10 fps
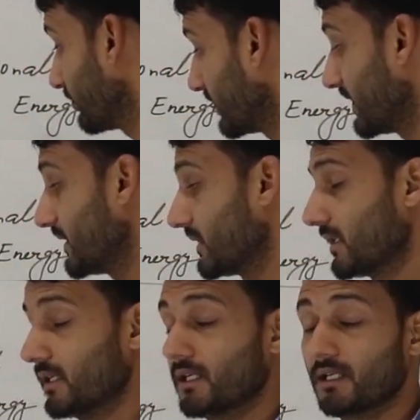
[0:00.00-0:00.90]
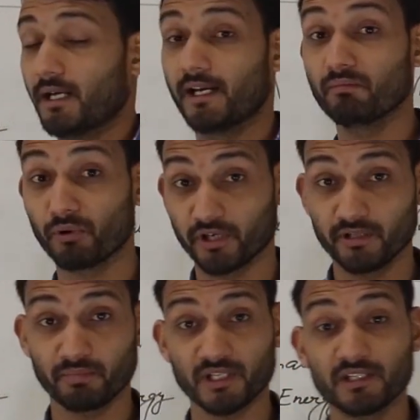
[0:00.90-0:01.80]
So this is an
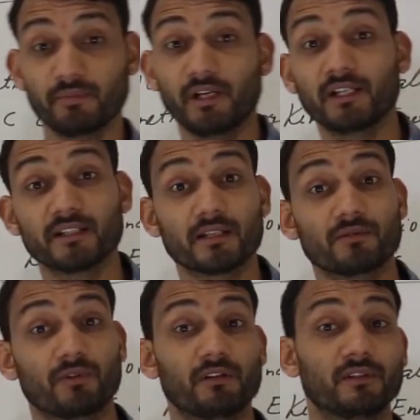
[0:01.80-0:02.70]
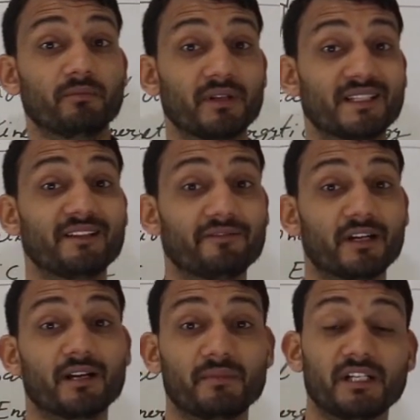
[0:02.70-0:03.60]
important principle, and this is one of the basic
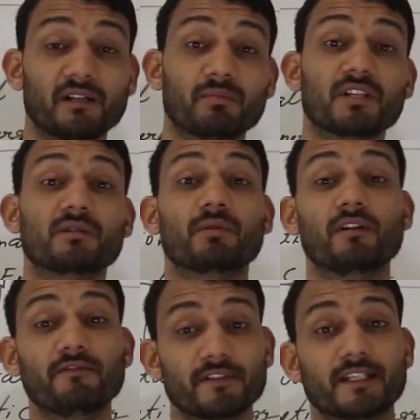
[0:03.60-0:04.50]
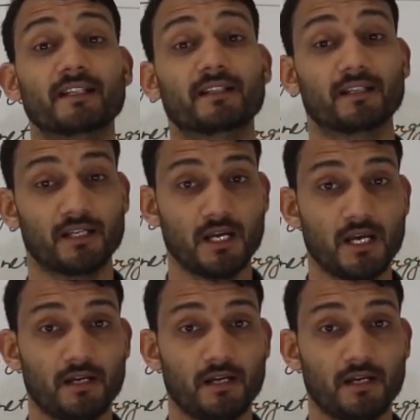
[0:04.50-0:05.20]
fundamental principle of physics,